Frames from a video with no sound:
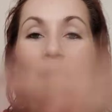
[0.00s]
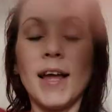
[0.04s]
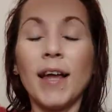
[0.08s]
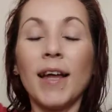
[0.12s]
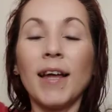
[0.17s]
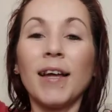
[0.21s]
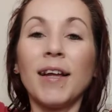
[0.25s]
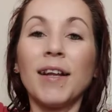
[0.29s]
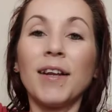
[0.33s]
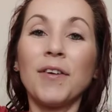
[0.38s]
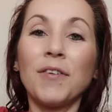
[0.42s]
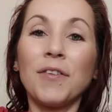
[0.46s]

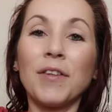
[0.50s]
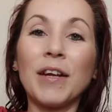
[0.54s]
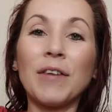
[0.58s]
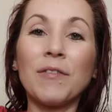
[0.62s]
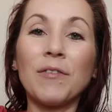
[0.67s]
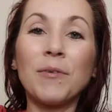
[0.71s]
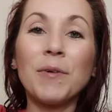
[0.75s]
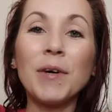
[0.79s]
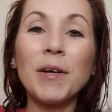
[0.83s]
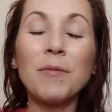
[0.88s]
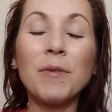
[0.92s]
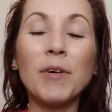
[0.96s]
Hello
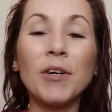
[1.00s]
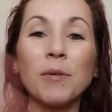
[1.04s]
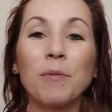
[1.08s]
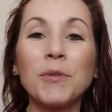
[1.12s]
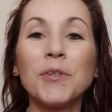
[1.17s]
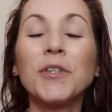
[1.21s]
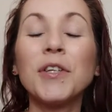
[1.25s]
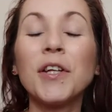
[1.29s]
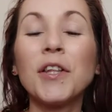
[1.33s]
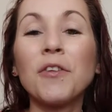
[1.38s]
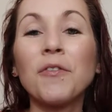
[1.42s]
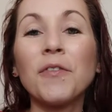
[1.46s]
everyone, welcome
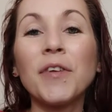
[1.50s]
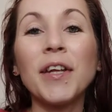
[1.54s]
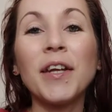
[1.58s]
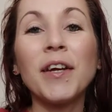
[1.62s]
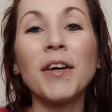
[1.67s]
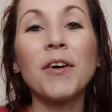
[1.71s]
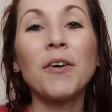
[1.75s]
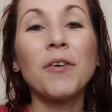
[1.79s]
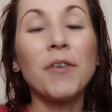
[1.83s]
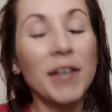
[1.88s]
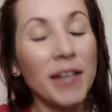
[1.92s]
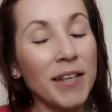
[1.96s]
to another
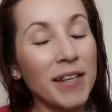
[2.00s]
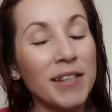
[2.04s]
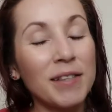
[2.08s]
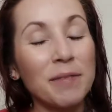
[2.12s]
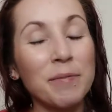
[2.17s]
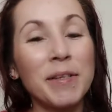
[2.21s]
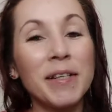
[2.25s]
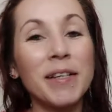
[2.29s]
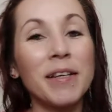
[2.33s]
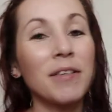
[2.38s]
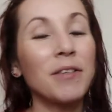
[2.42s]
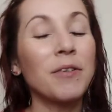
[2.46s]
video. It
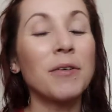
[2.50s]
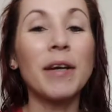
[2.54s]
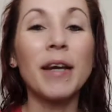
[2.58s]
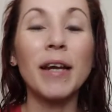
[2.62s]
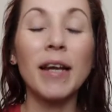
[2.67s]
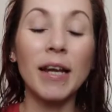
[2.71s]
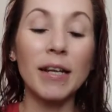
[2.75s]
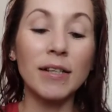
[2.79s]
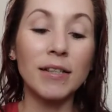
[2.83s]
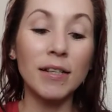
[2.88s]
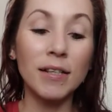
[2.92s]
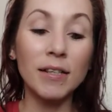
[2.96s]
is me,
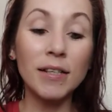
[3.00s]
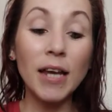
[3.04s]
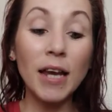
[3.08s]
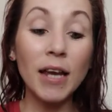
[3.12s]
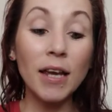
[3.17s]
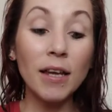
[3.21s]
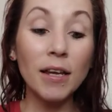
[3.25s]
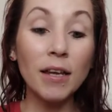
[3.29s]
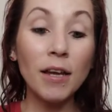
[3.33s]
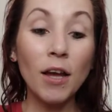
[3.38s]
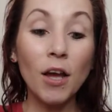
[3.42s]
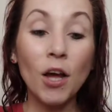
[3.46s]
Desiree, and
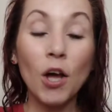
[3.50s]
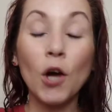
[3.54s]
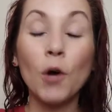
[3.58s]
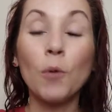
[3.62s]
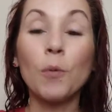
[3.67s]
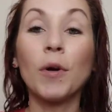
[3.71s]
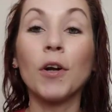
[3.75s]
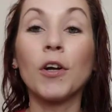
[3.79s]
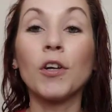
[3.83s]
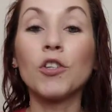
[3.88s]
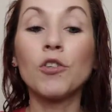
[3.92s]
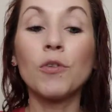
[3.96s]
today
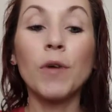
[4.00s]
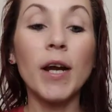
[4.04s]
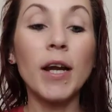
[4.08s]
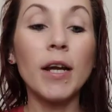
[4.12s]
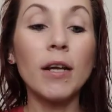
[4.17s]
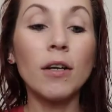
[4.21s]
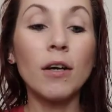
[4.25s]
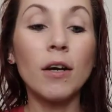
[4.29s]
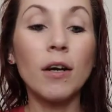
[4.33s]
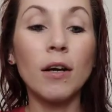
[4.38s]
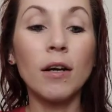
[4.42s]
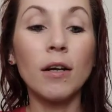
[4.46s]
we are
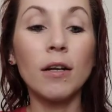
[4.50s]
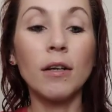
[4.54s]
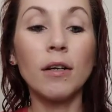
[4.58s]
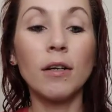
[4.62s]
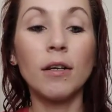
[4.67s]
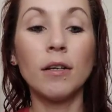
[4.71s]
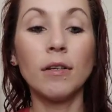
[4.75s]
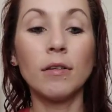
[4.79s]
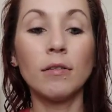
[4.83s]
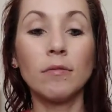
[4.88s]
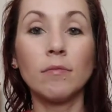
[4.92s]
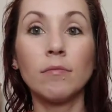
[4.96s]
trying
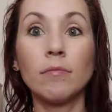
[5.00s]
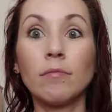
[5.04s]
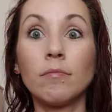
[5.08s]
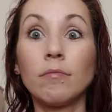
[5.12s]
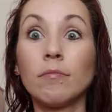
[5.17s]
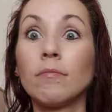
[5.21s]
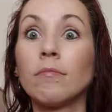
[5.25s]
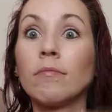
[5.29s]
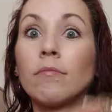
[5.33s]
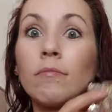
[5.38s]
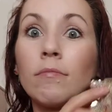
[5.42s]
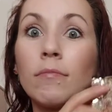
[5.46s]
on
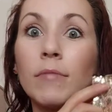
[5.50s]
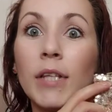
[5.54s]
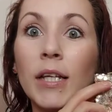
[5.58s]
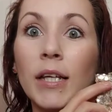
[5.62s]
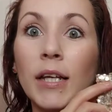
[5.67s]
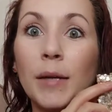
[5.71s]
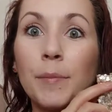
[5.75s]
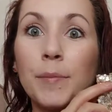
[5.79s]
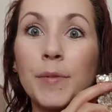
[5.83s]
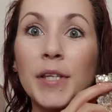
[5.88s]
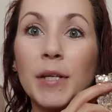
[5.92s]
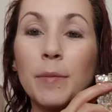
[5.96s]
the
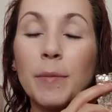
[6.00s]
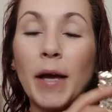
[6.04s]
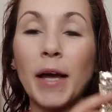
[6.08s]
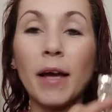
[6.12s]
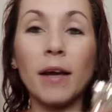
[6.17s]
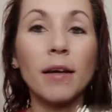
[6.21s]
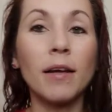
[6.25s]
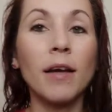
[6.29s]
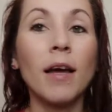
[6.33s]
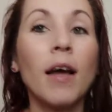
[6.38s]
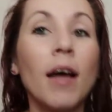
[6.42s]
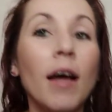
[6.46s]
Ipsy
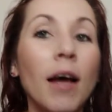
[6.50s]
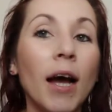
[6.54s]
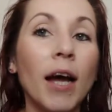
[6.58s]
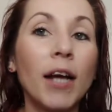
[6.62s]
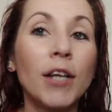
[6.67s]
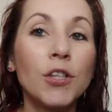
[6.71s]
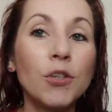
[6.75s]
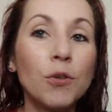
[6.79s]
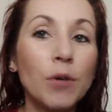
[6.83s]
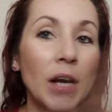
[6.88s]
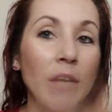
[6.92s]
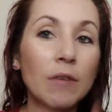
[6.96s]
bag.
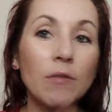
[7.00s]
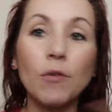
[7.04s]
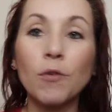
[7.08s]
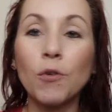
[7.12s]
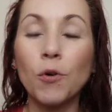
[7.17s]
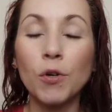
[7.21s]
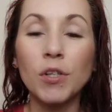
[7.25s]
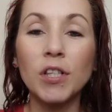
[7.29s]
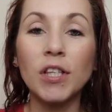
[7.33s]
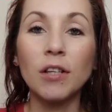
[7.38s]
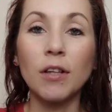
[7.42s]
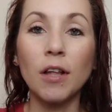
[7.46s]
I do have, of
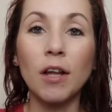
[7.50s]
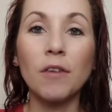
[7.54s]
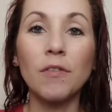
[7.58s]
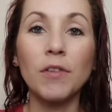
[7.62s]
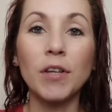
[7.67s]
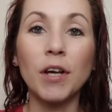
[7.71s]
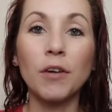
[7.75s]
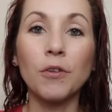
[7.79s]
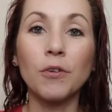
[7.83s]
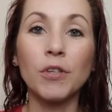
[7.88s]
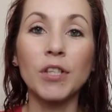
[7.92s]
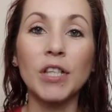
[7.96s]
course, a lot of
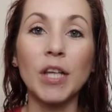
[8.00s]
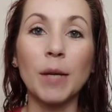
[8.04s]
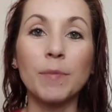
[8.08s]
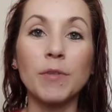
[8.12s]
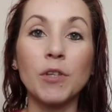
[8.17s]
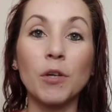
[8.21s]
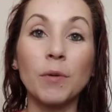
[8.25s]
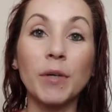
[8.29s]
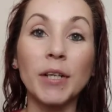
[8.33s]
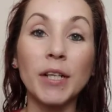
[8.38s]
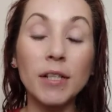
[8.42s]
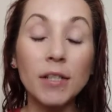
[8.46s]
the other
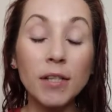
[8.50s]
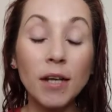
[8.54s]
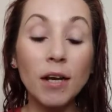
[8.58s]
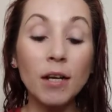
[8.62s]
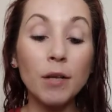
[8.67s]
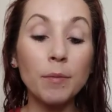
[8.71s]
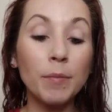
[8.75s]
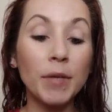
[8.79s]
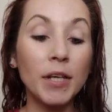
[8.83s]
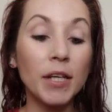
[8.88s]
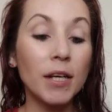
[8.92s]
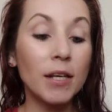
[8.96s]
steps already
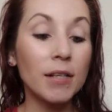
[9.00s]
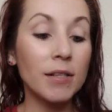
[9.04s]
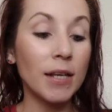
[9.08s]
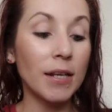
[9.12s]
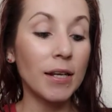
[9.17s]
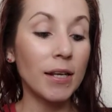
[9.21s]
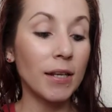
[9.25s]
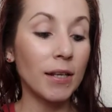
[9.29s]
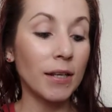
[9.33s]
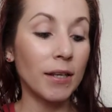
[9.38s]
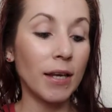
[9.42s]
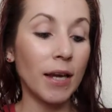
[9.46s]
done because
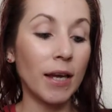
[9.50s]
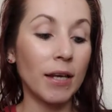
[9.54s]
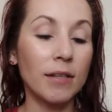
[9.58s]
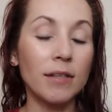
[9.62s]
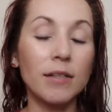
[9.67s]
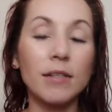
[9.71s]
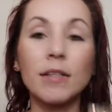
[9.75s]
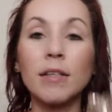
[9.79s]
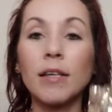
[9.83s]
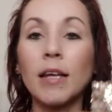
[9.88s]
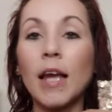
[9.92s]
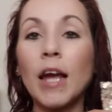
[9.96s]
I didn't
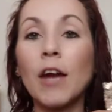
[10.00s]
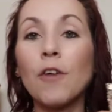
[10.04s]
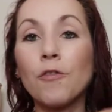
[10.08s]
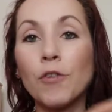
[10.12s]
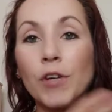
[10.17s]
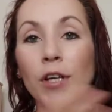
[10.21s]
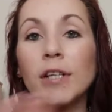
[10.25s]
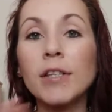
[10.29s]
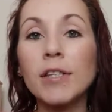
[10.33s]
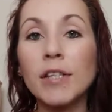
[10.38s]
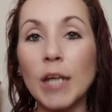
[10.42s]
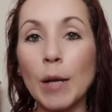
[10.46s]
get
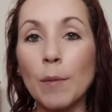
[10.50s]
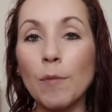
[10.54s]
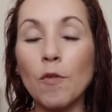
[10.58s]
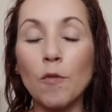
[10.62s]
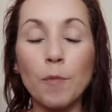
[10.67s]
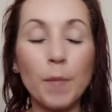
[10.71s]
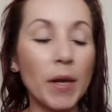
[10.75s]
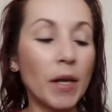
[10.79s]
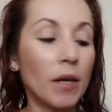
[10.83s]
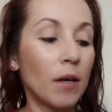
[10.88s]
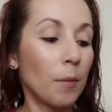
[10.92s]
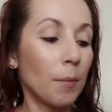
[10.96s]
every step
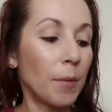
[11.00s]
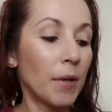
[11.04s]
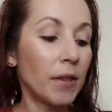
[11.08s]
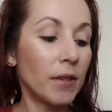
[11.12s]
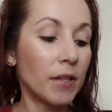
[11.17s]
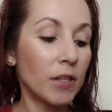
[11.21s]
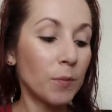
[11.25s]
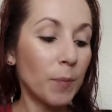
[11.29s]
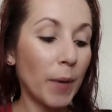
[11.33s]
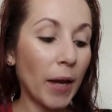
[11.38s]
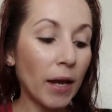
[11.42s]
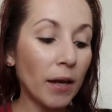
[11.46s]
of makeup in
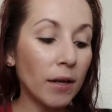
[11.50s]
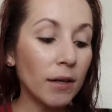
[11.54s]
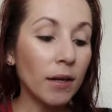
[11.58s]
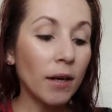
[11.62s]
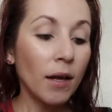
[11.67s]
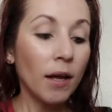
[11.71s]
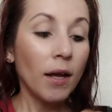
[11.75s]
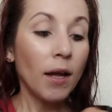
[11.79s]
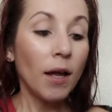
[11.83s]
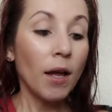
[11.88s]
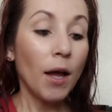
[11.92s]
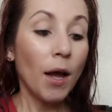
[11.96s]
this bag,
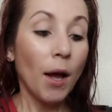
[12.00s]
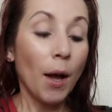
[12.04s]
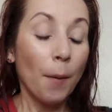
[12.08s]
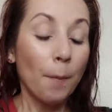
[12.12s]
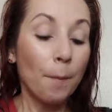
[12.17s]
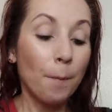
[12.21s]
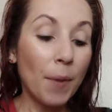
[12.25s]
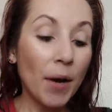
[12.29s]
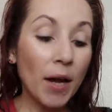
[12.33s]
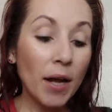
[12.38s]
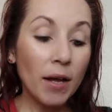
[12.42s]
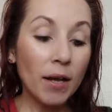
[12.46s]

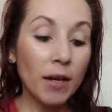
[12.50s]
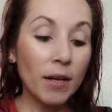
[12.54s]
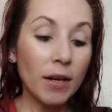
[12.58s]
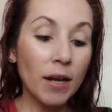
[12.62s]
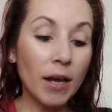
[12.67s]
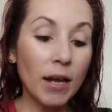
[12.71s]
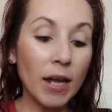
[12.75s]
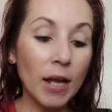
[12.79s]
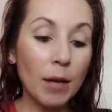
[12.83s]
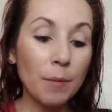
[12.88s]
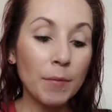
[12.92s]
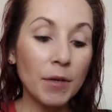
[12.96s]
but
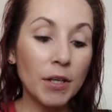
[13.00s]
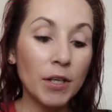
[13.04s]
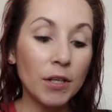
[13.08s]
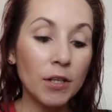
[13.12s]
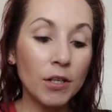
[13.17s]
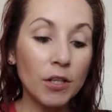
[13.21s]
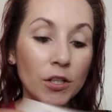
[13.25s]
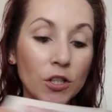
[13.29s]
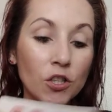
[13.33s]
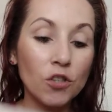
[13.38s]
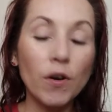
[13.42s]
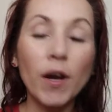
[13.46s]
I am
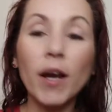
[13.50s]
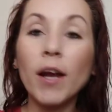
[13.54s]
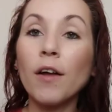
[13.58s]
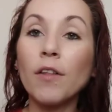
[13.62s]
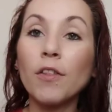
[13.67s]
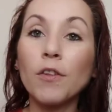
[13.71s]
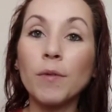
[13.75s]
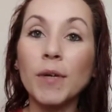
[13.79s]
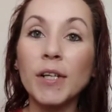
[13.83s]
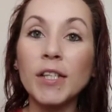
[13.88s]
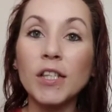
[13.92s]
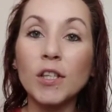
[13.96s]
going to try
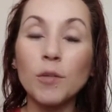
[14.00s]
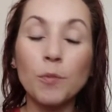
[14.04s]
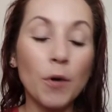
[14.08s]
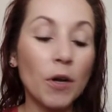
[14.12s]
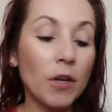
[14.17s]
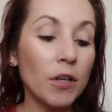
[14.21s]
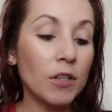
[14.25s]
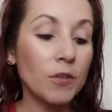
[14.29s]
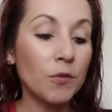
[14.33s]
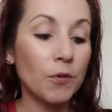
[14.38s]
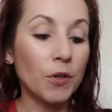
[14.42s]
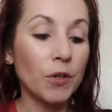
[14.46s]
on the rest of the
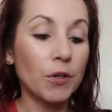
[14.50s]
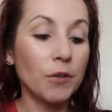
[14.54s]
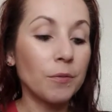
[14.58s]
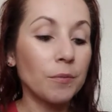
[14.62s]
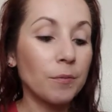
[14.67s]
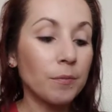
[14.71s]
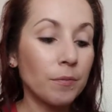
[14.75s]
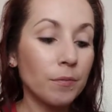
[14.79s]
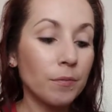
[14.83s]
products for you.